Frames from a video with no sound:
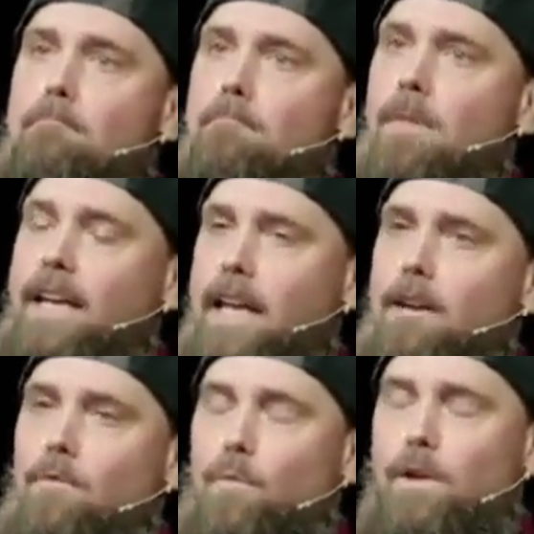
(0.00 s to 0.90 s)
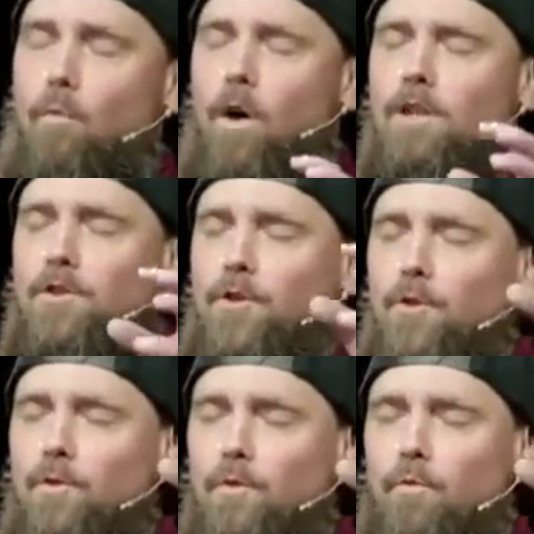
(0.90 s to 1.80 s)
again, we want
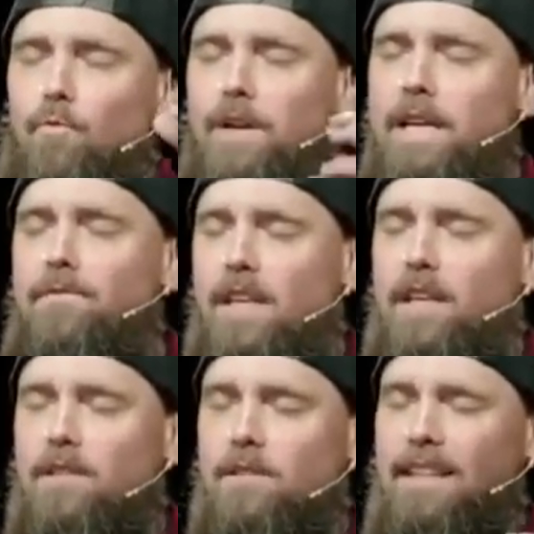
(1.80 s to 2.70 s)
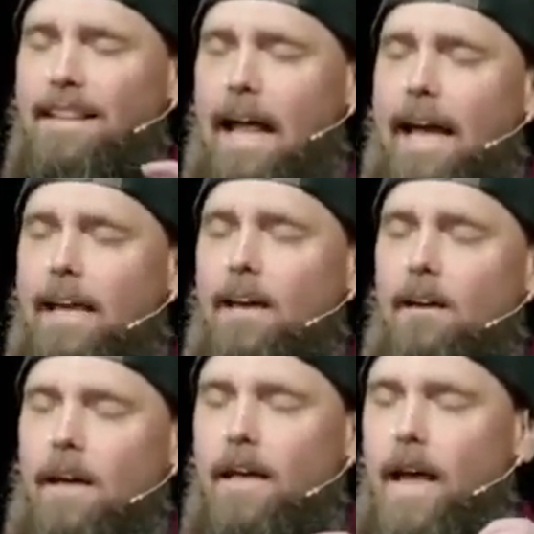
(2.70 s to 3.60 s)
to read this like,
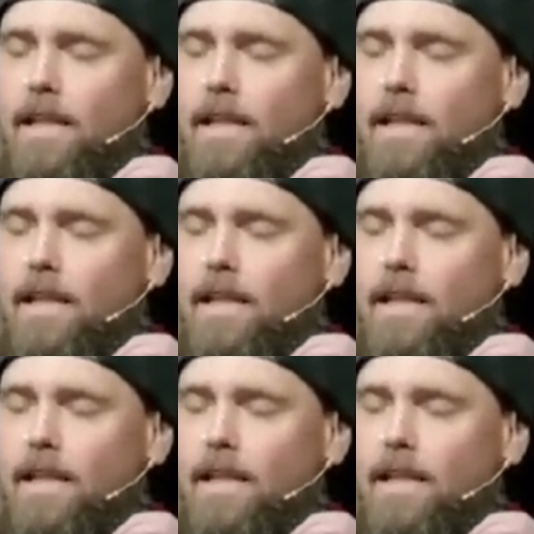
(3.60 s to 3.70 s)
as